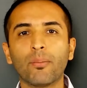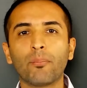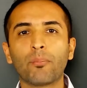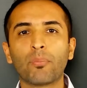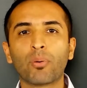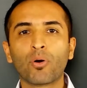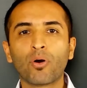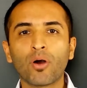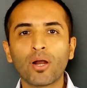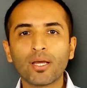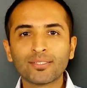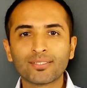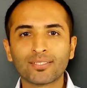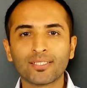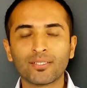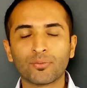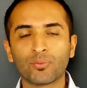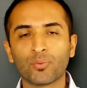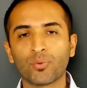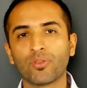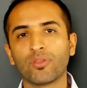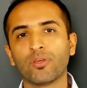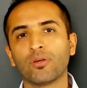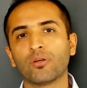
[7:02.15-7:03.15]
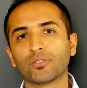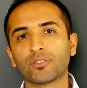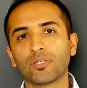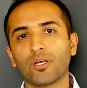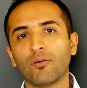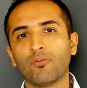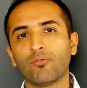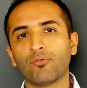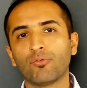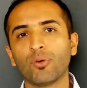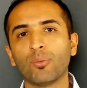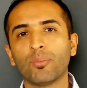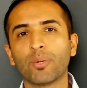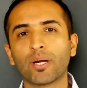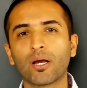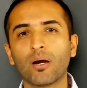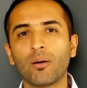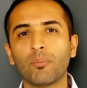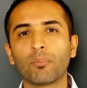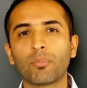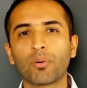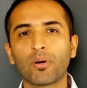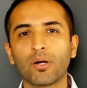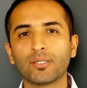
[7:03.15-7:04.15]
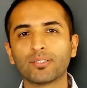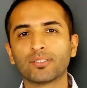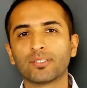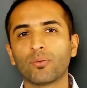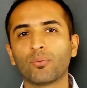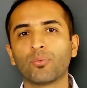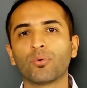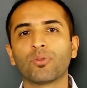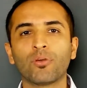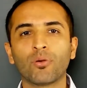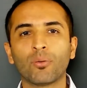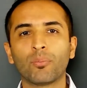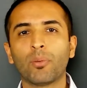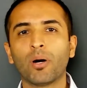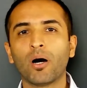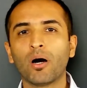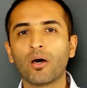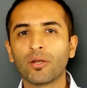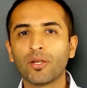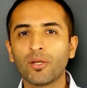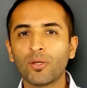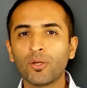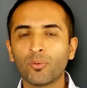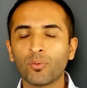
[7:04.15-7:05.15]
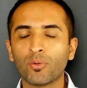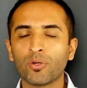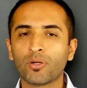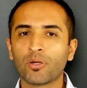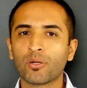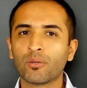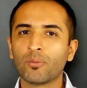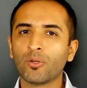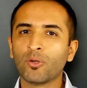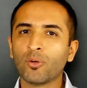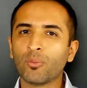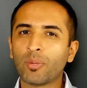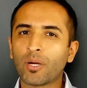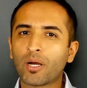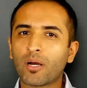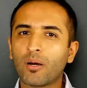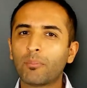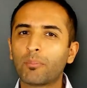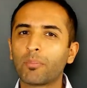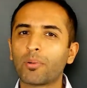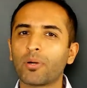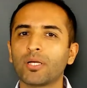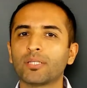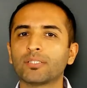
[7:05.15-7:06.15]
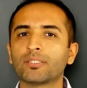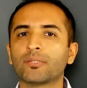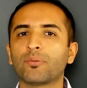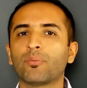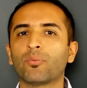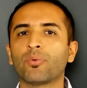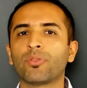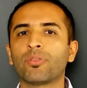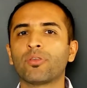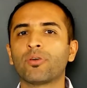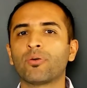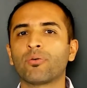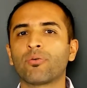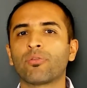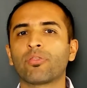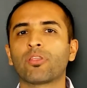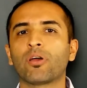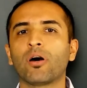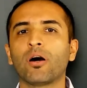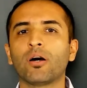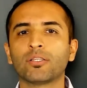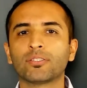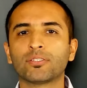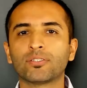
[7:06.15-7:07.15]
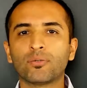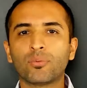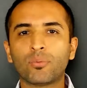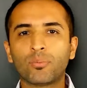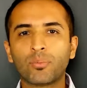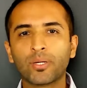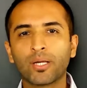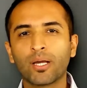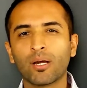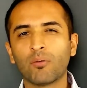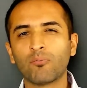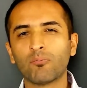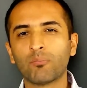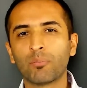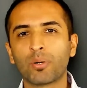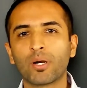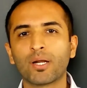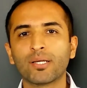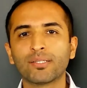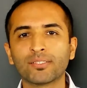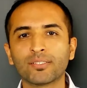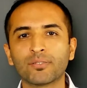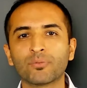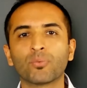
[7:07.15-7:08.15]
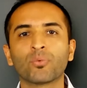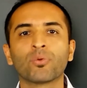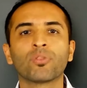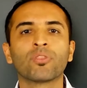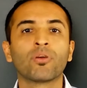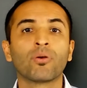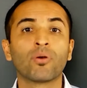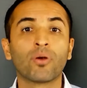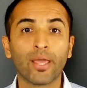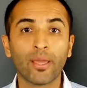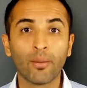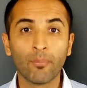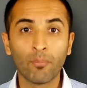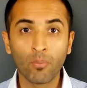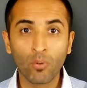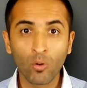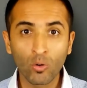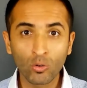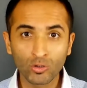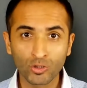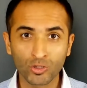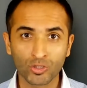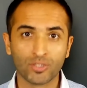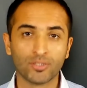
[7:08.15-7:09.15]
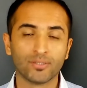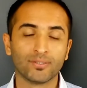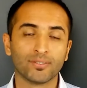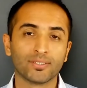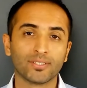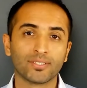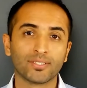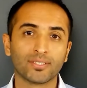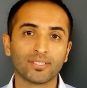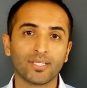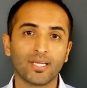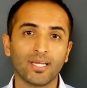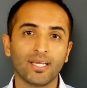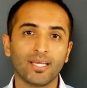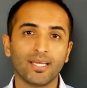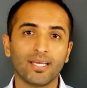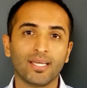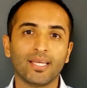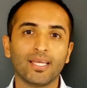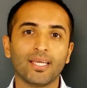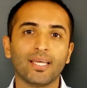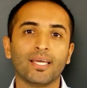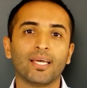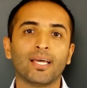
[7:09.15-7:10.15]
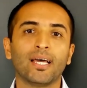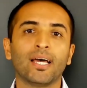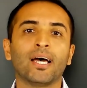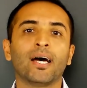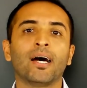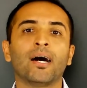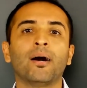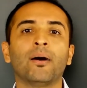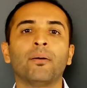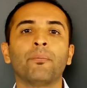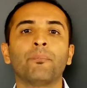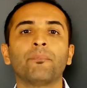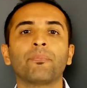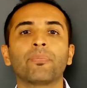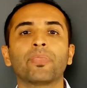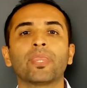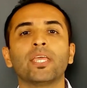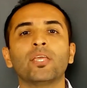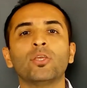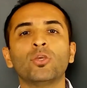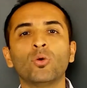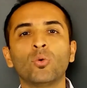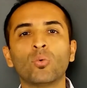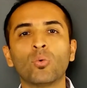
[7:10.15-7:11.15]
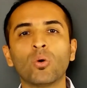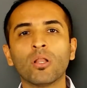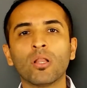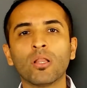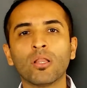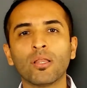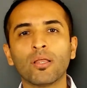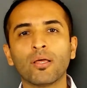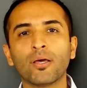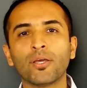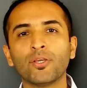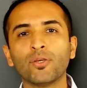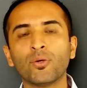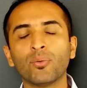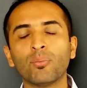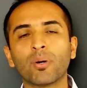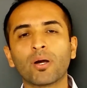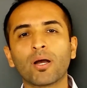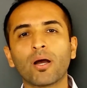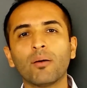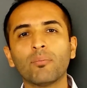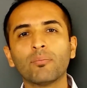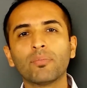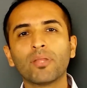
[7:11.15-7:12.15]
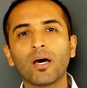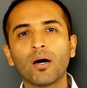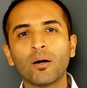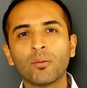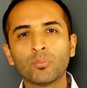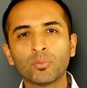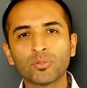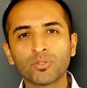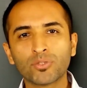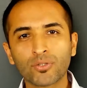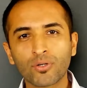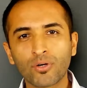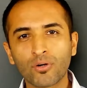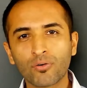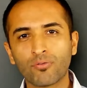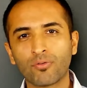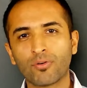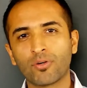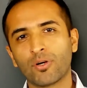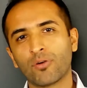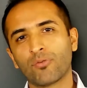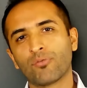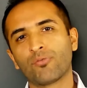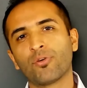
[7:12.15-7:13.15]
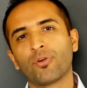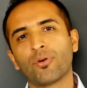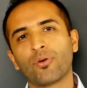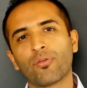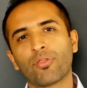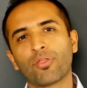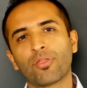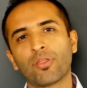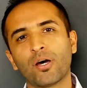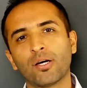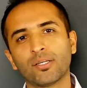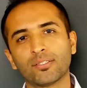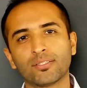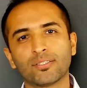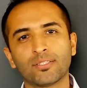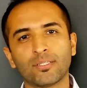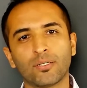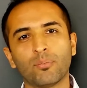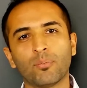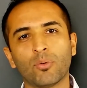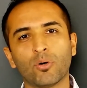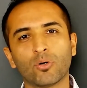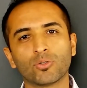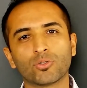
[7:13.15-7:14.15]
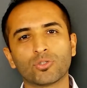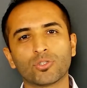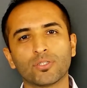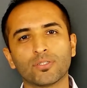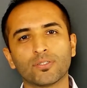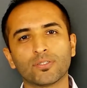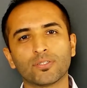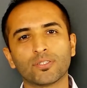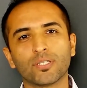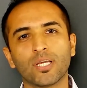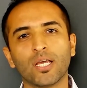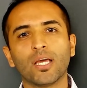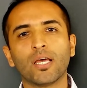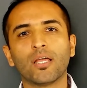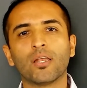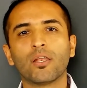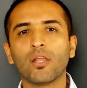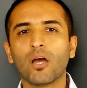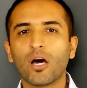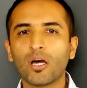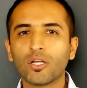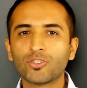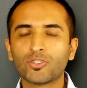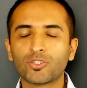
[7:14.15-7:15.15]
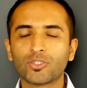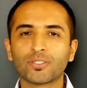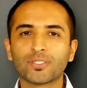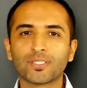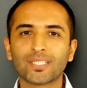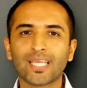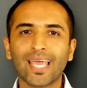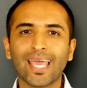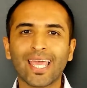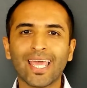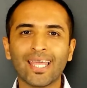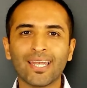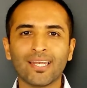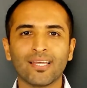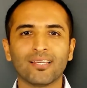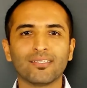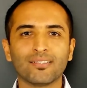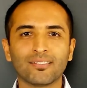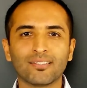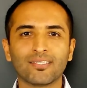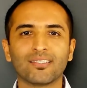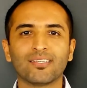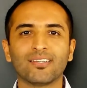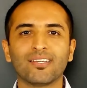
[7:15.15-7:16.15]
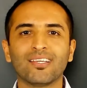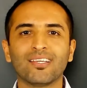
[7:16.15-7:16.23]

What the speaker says: present with yourself. You become present with your body. You become present with your thoughts. You become present with your emotions. You become the observer of your thoughts and emotions, not just in it.